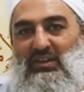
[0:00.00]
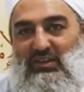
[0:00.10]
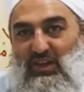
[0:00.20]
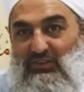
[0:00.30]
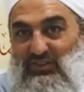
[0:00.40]

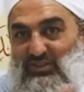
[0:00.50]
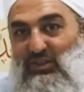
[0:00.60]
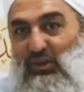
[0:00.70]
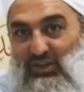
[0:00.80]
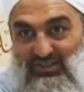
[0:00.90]
if the
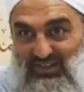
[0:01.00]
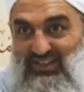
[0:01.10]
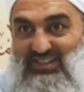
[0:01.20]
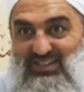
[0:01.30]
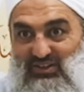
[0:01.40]
scholars of
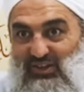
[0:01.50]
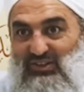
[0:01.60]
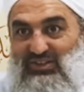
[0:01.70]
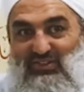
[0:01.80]
these scholars,